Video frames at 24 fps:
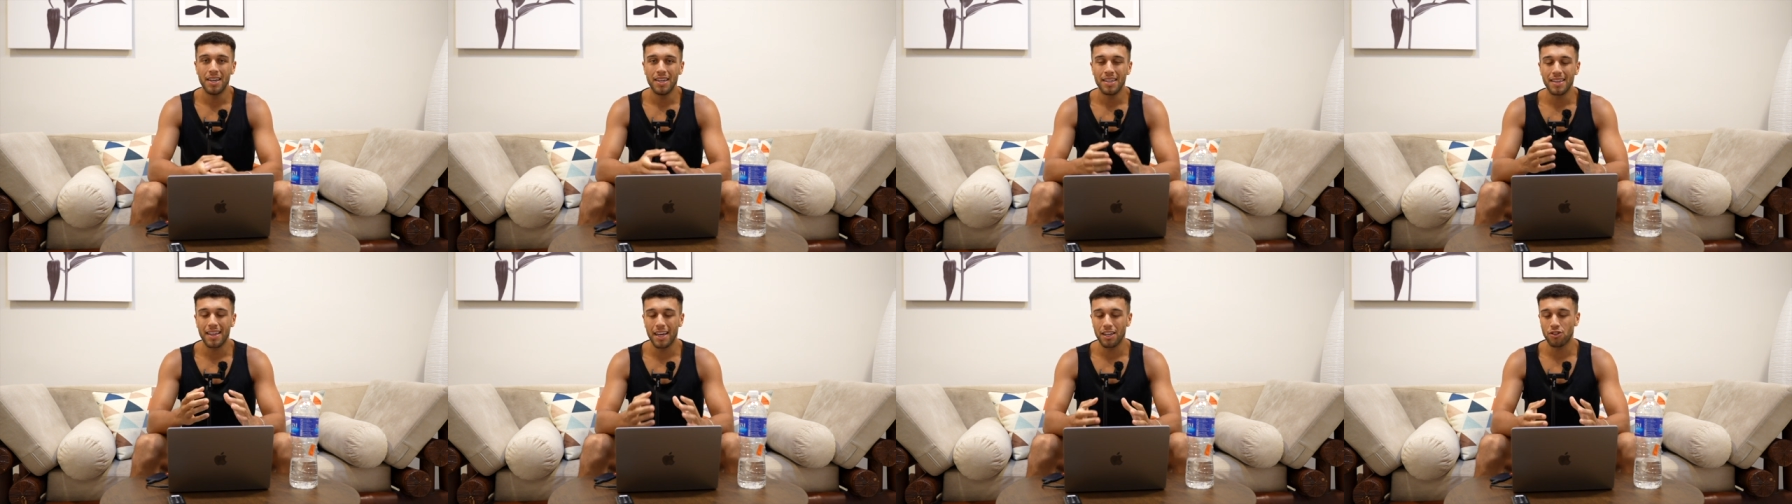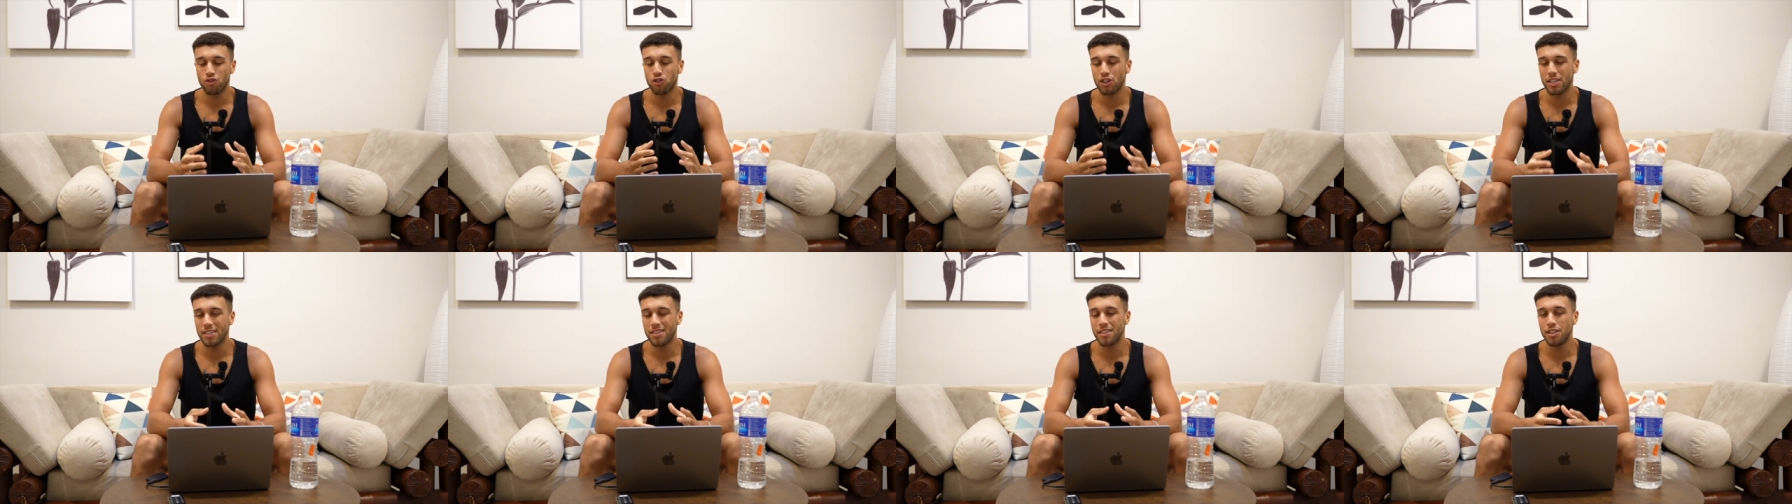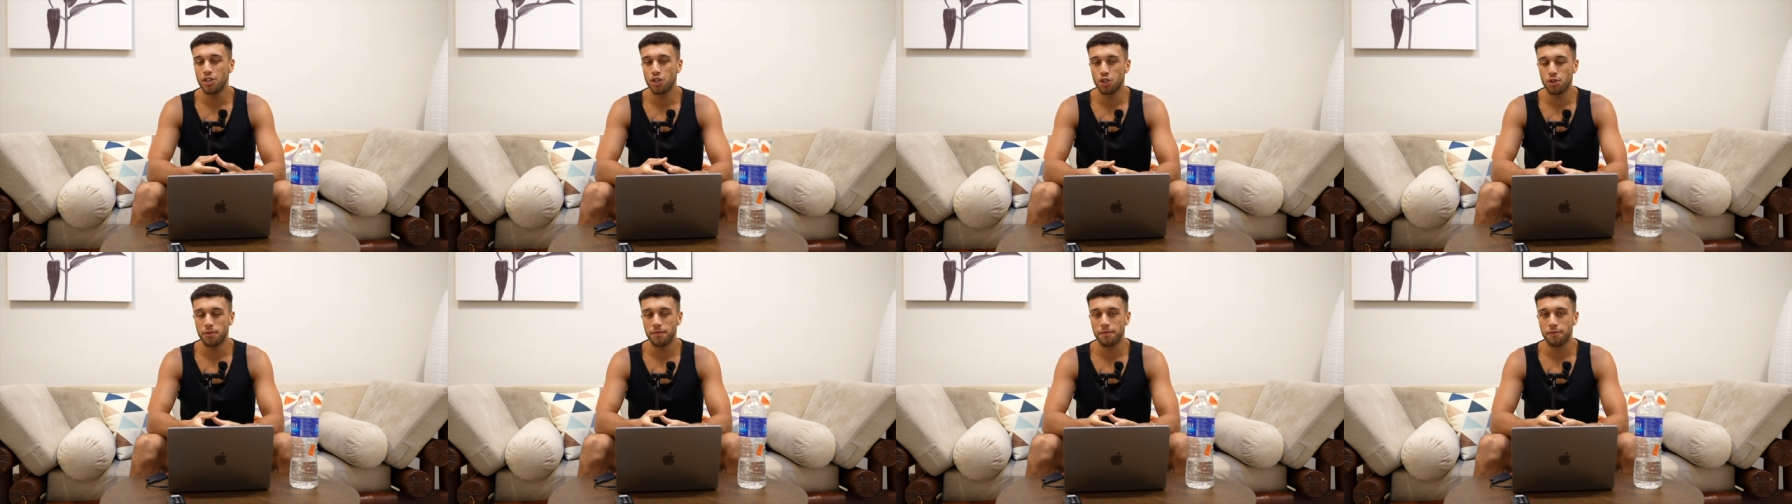that
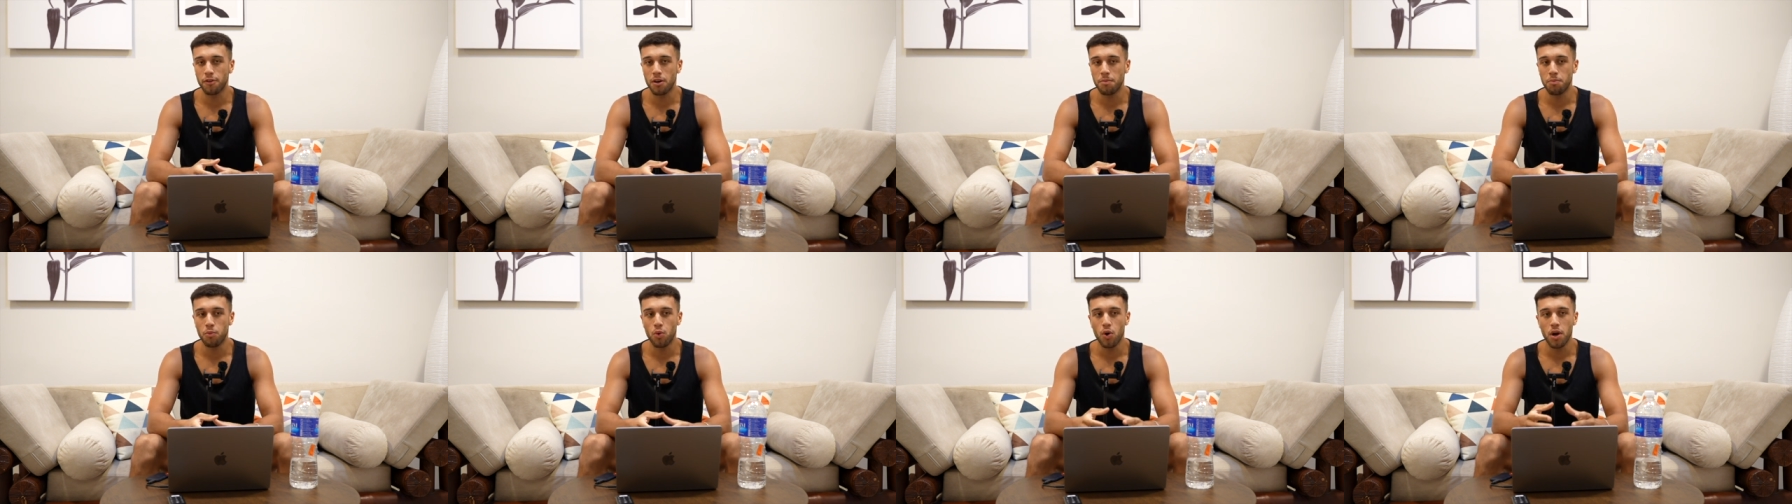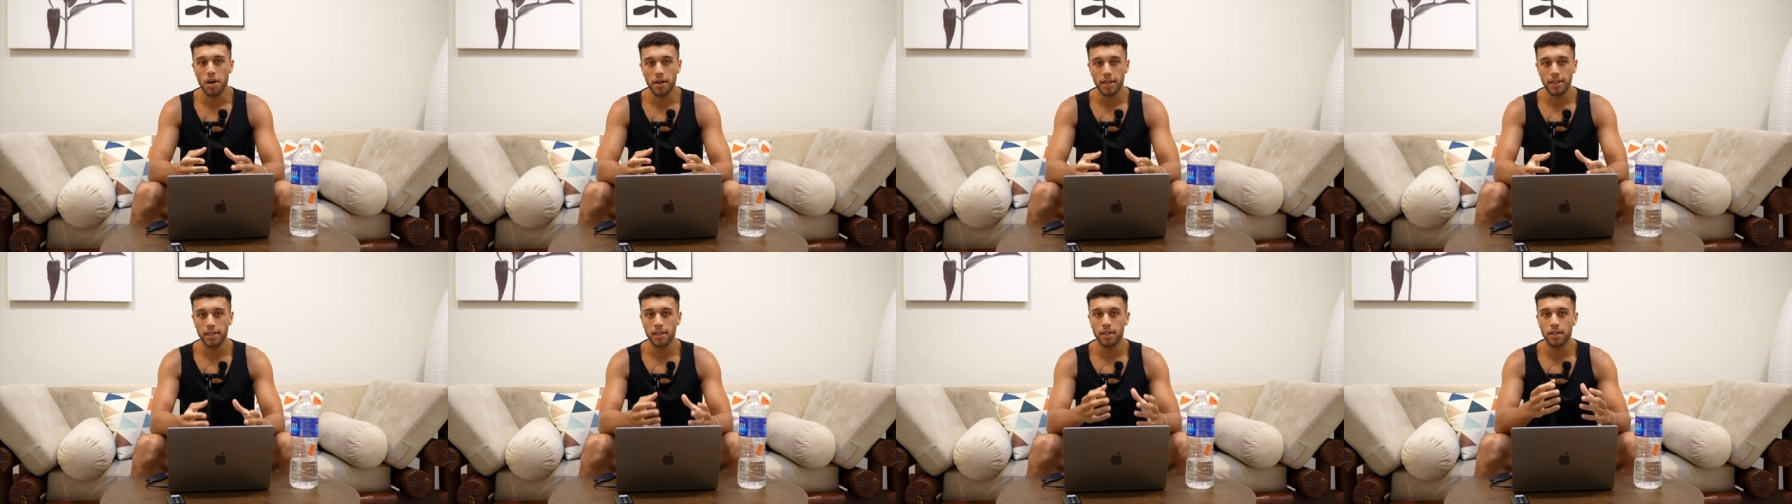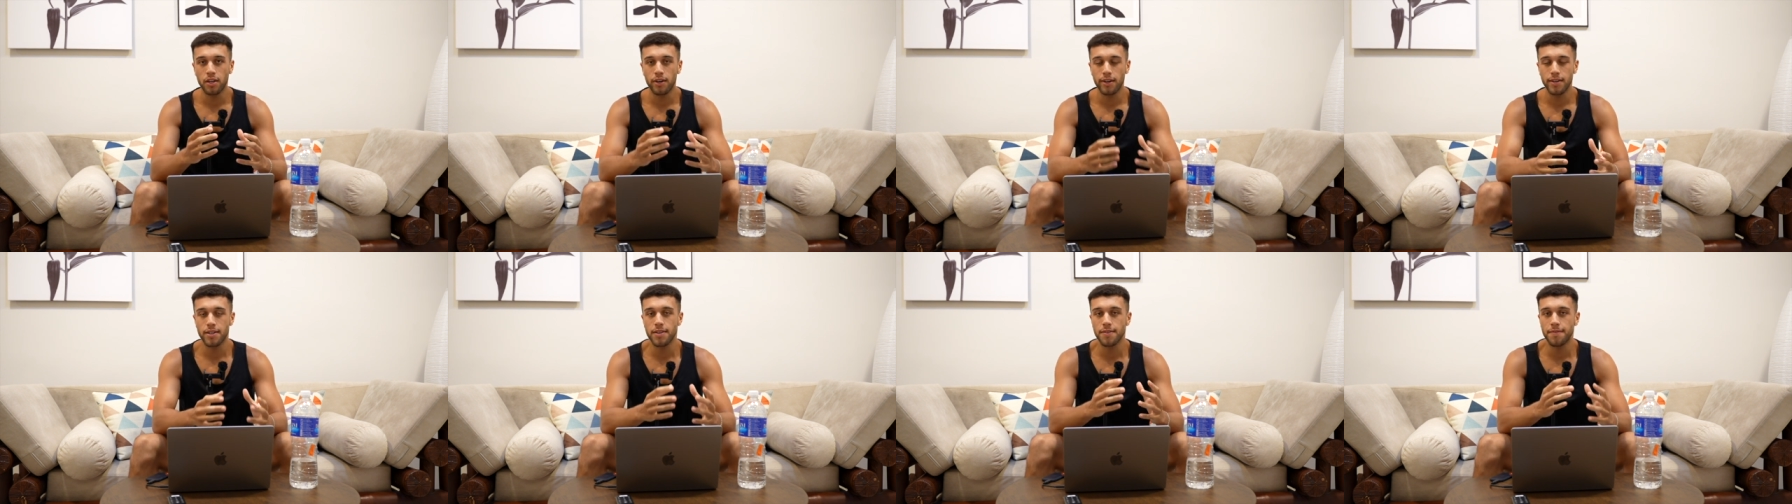transition from working a
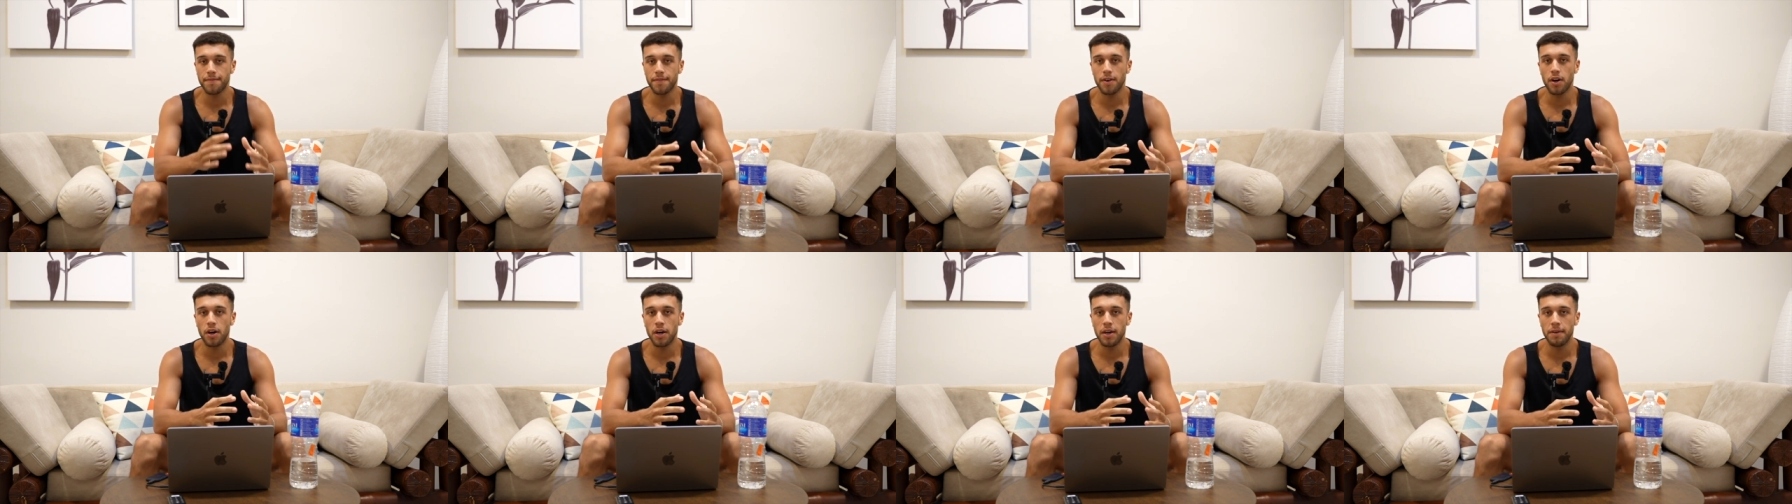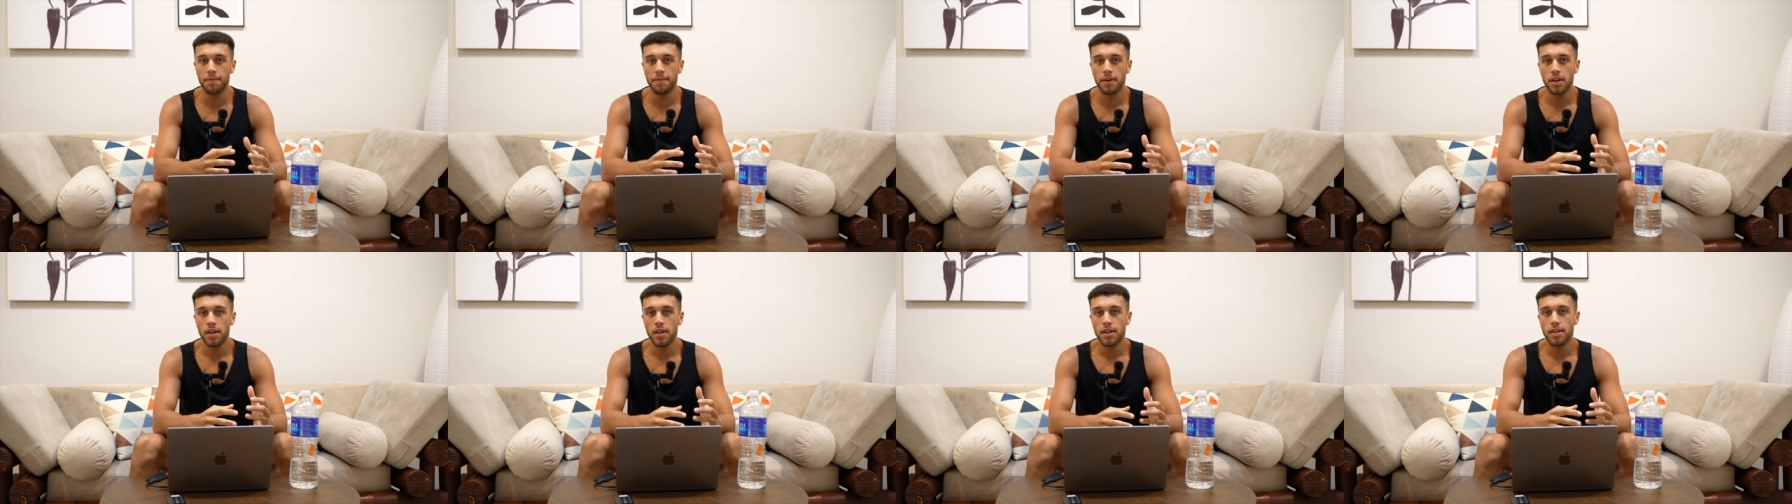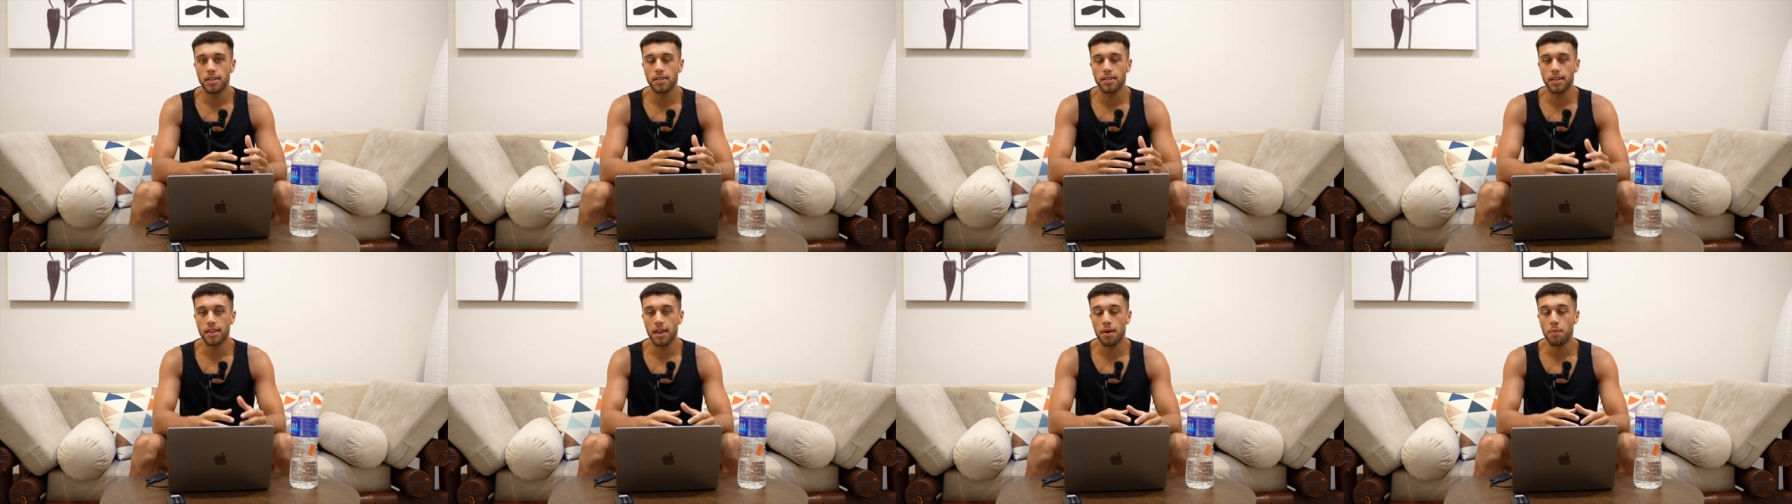nine to five
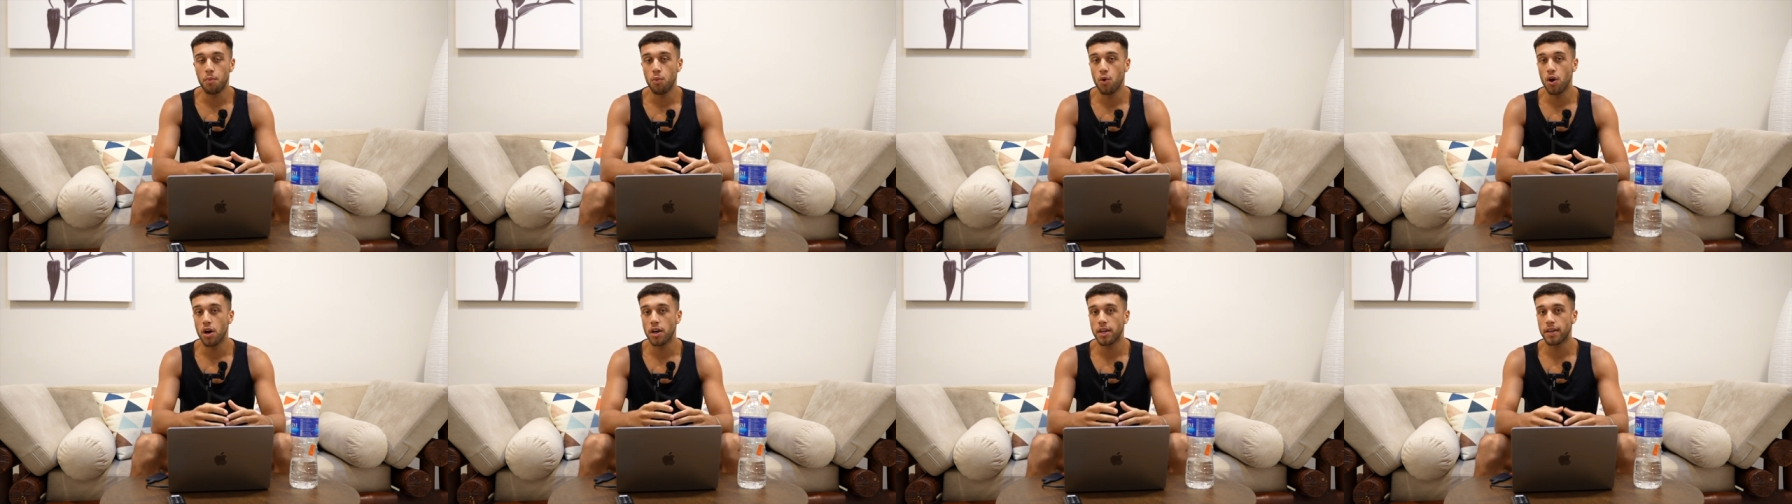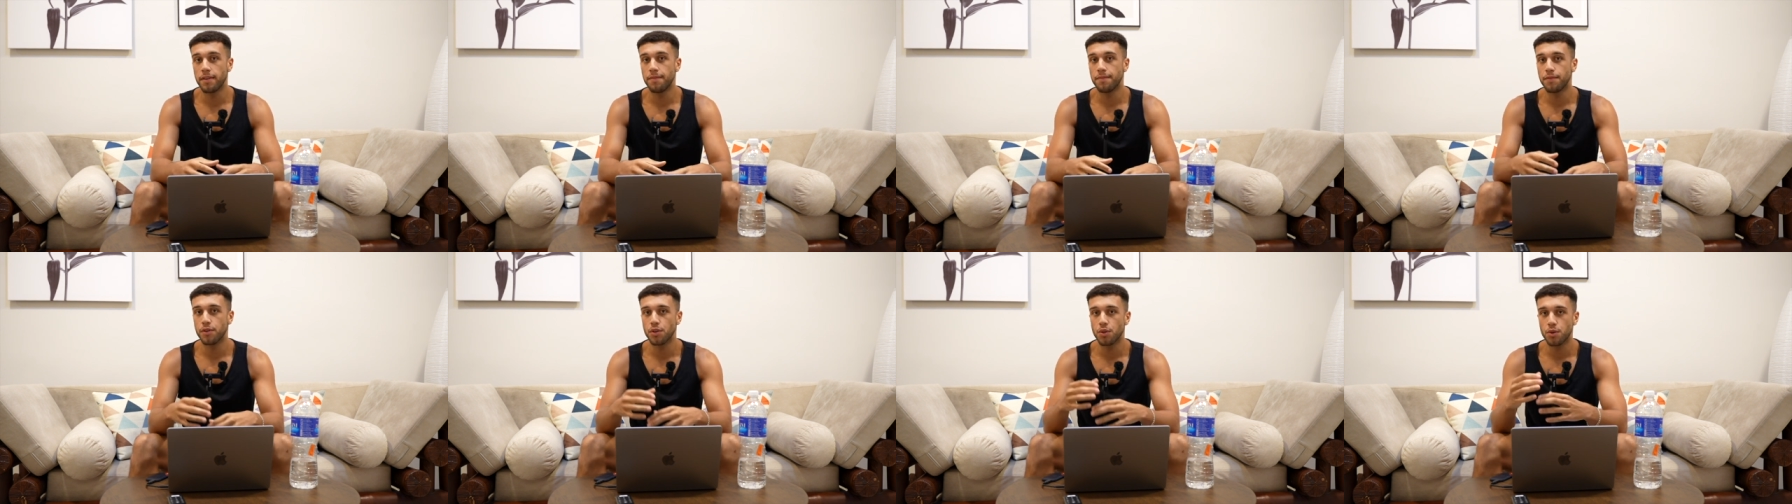to then working for